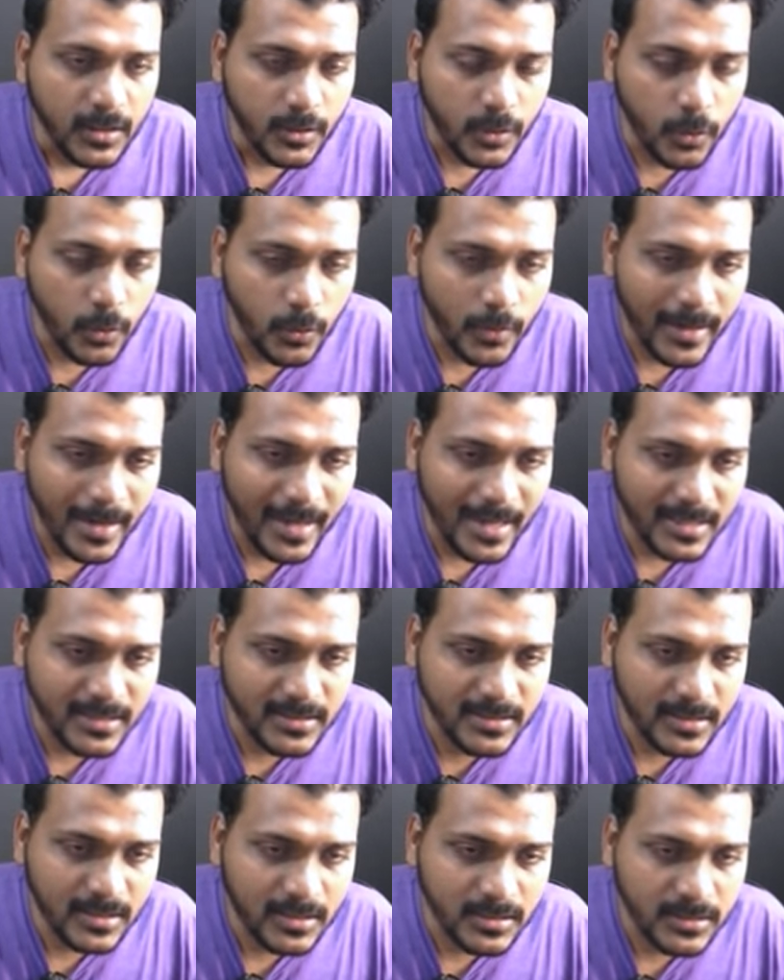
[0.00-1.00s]
door
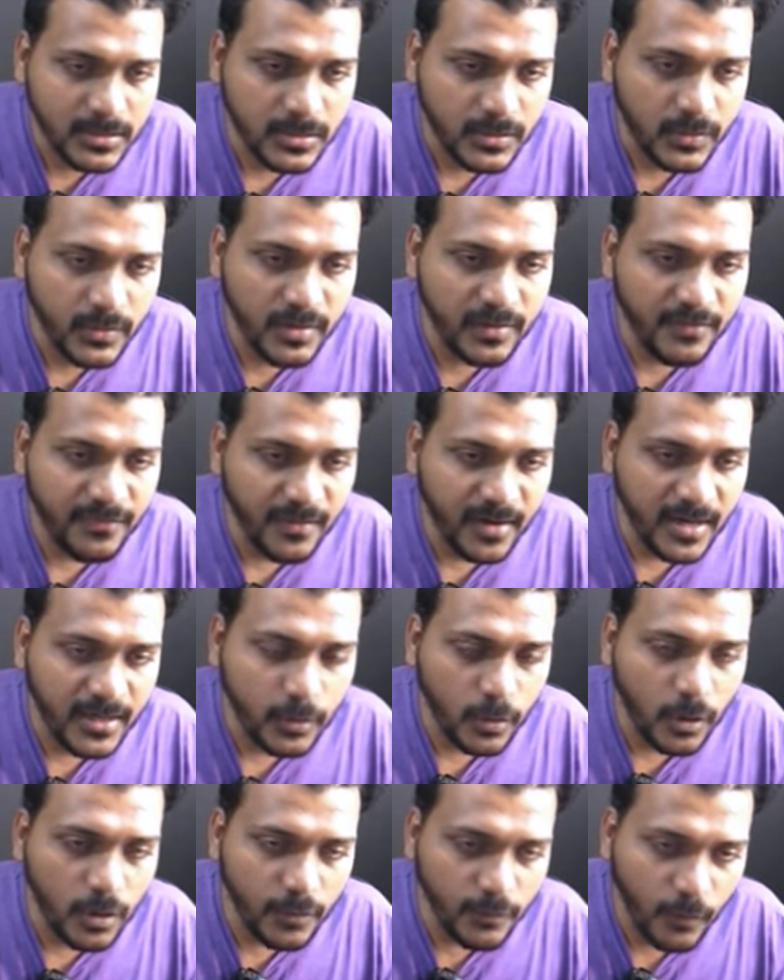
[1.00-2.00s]
access, UniFi
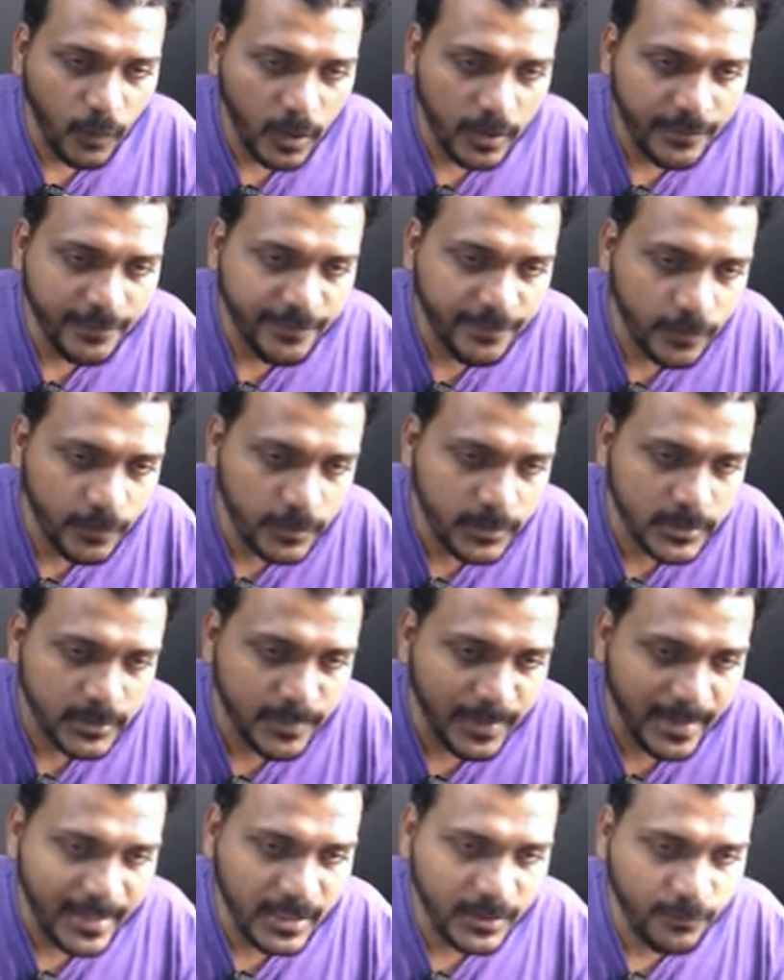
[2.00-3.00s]
talk, voice phones,
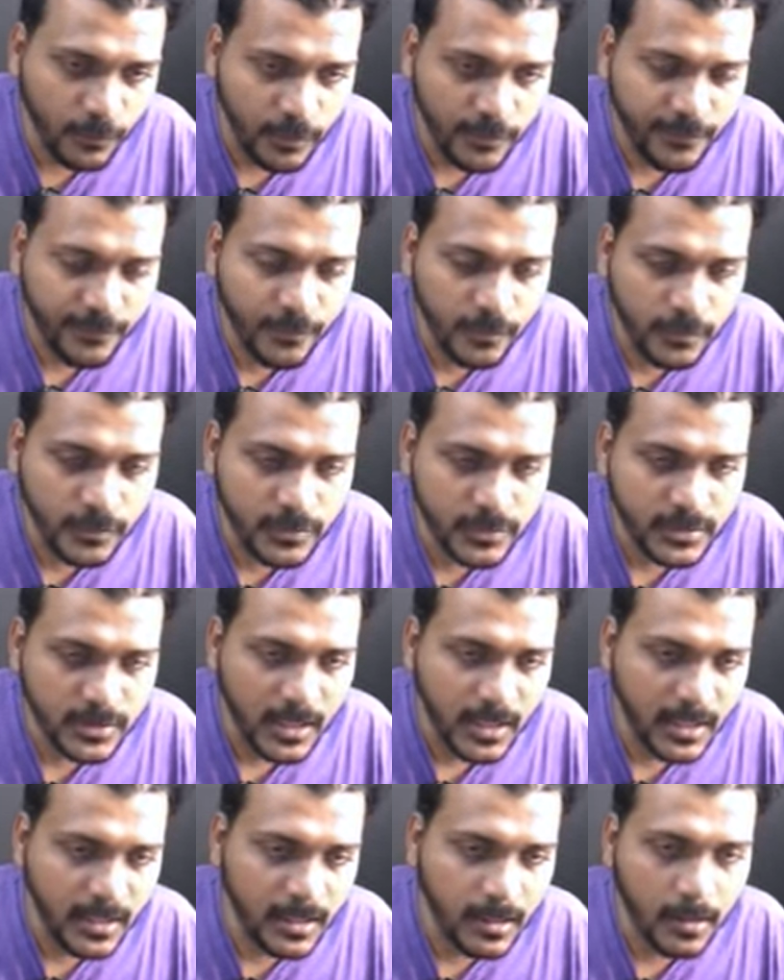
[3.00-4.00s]
managed voice phones,
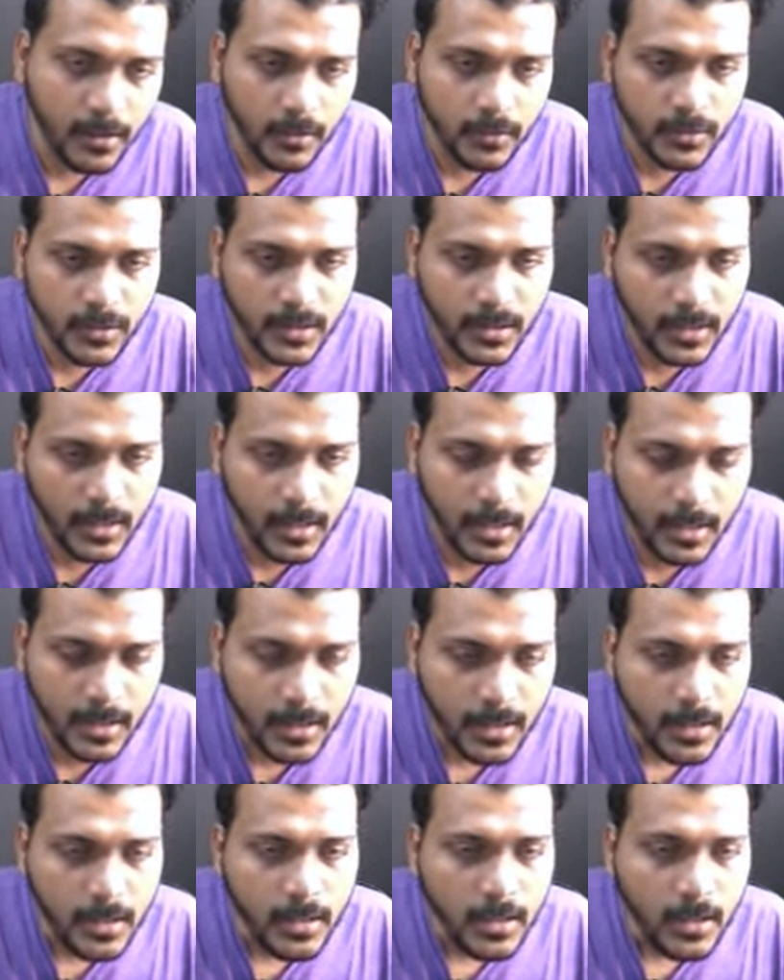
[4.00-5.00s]
and now they
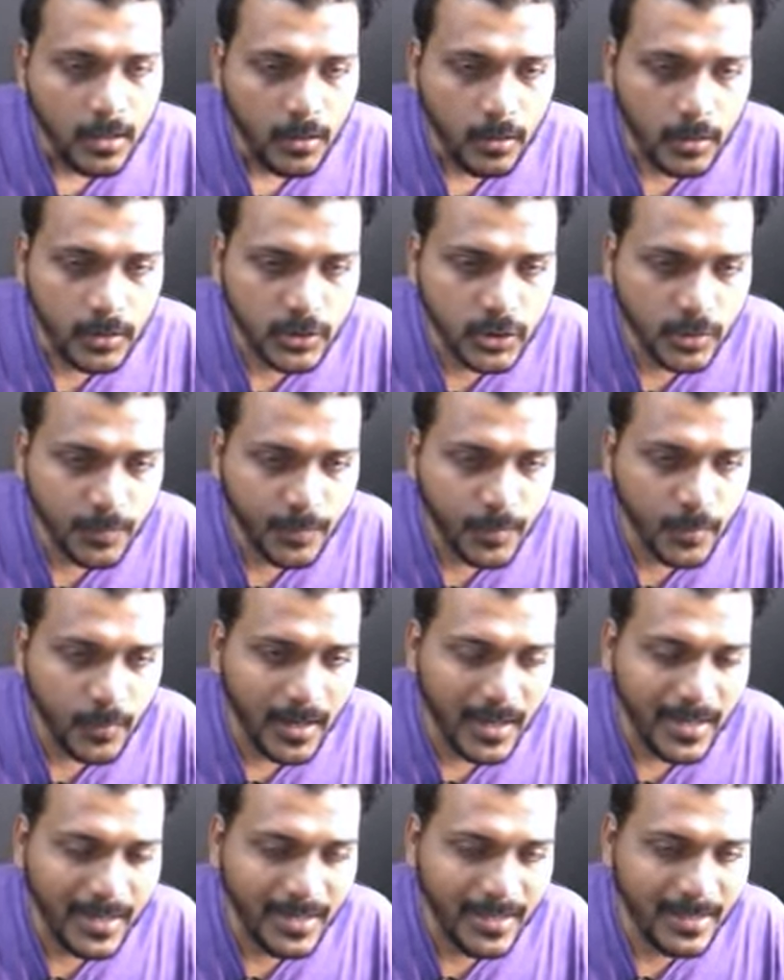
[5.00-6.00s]
are also
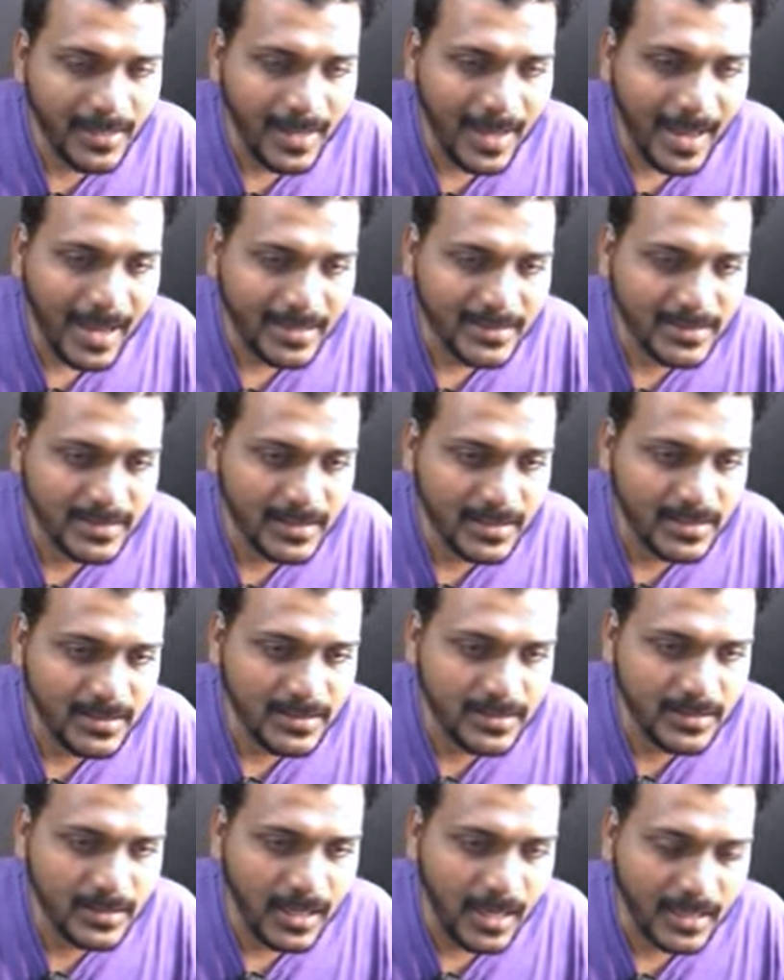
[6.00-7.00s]
providing
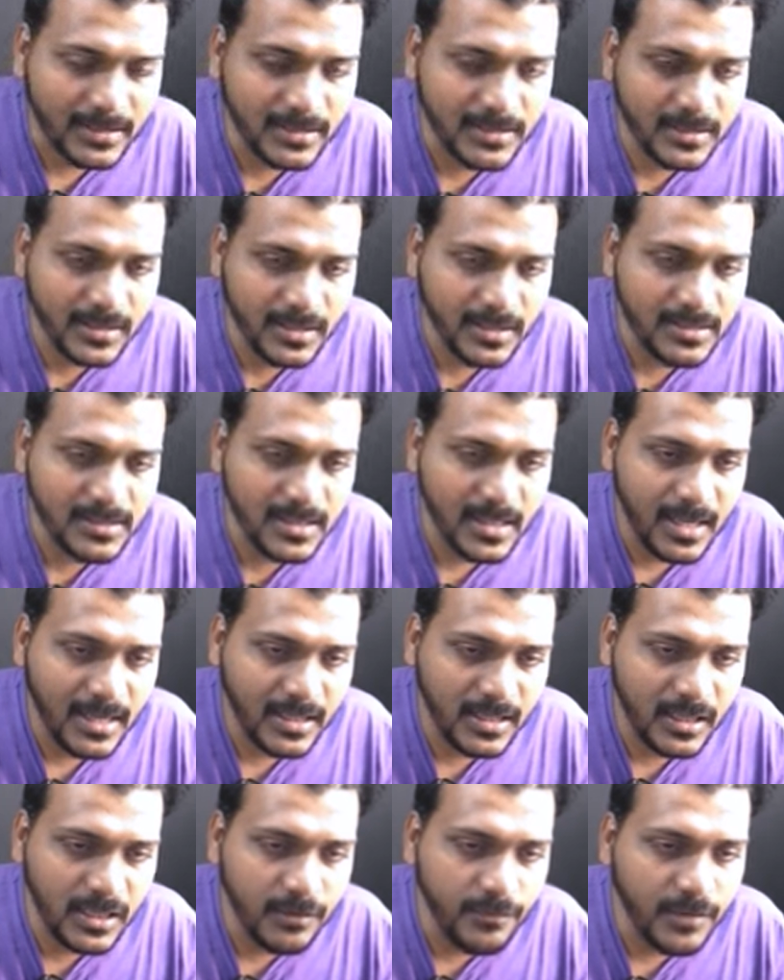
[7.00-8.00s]
accessories
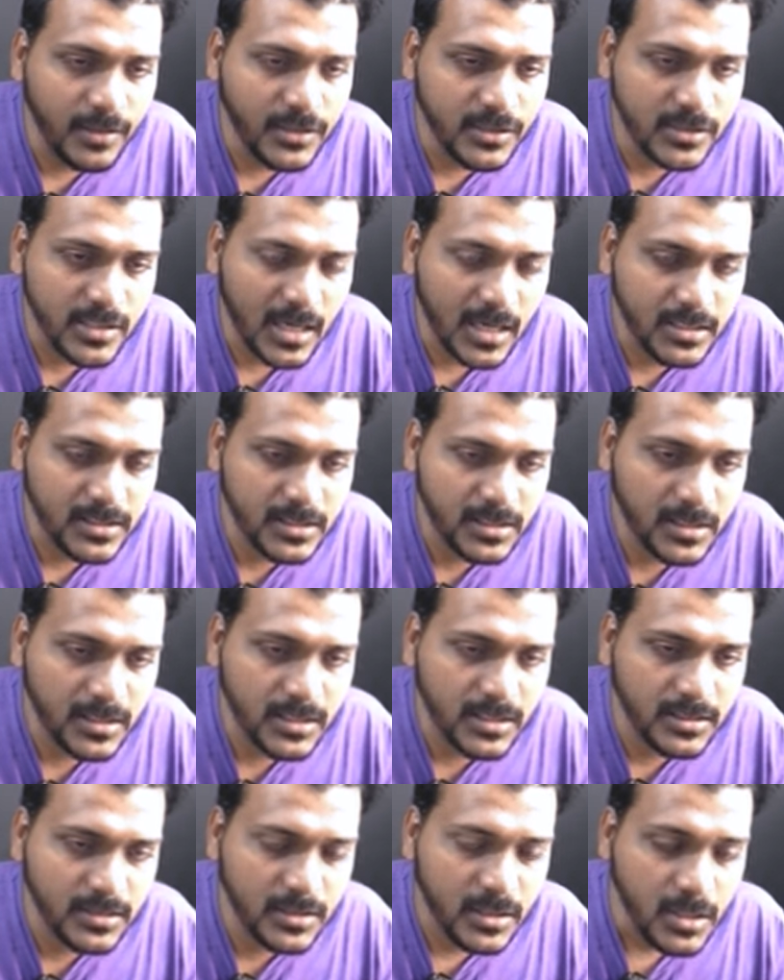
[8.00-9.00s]
like EV
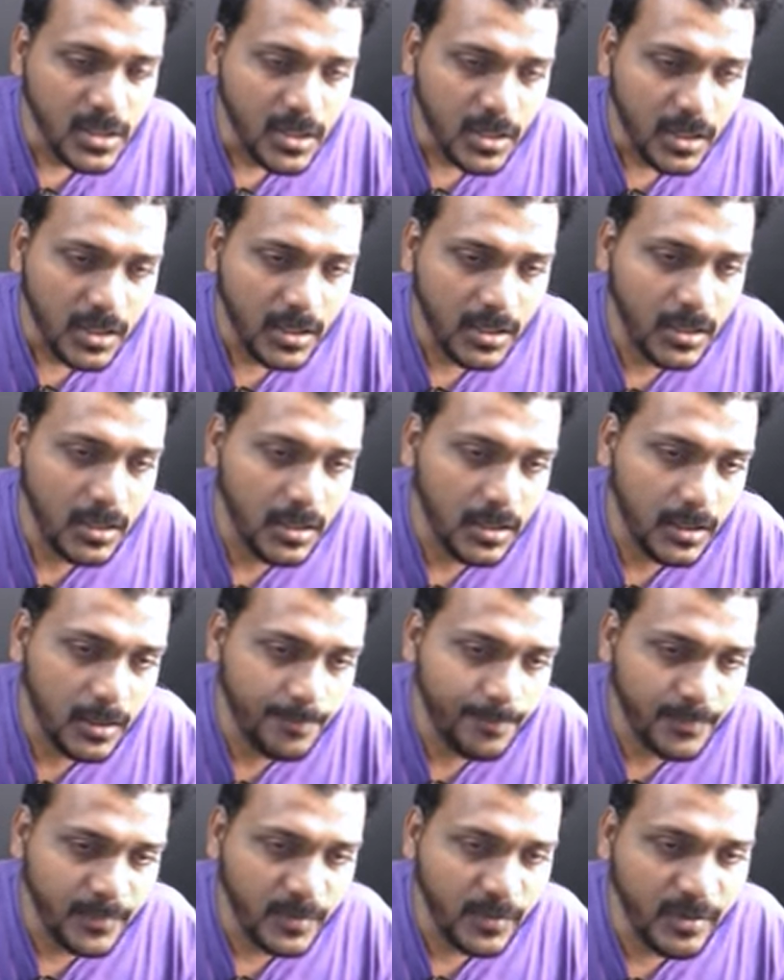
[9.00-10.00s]
chargers,
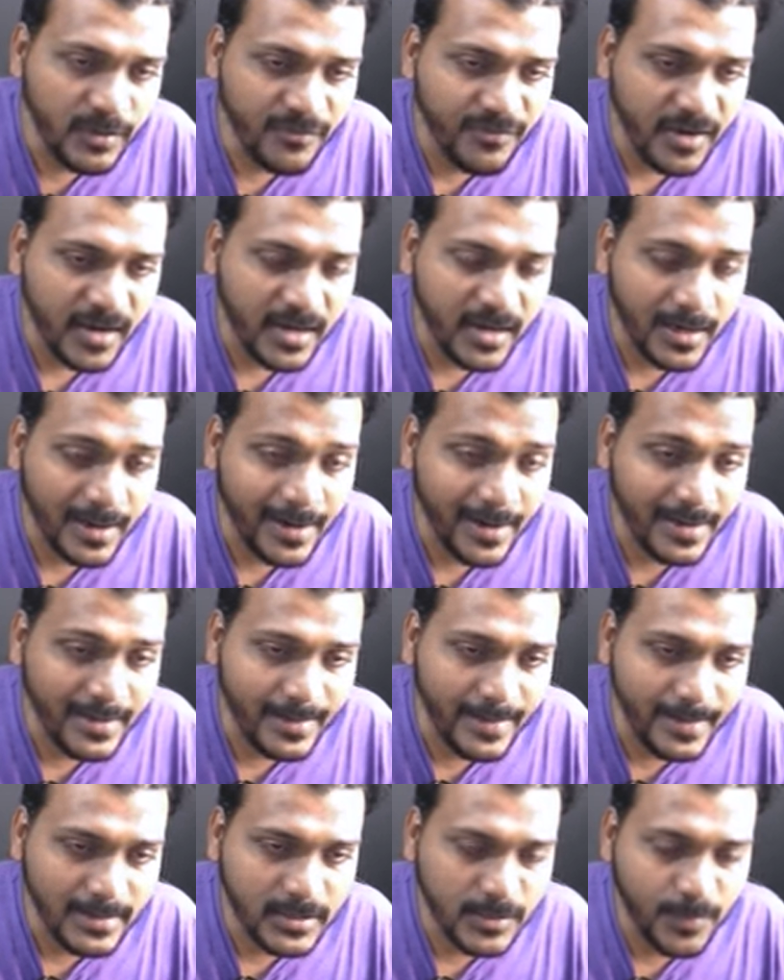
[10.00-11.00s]
UniFi Connect
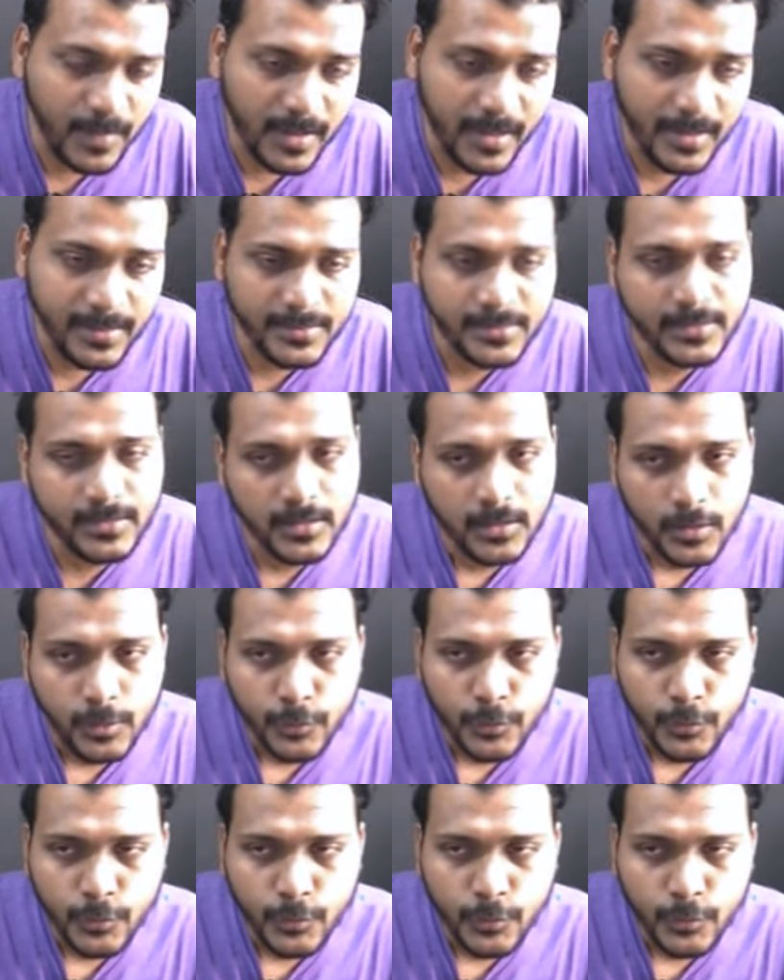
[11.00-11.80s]
displays.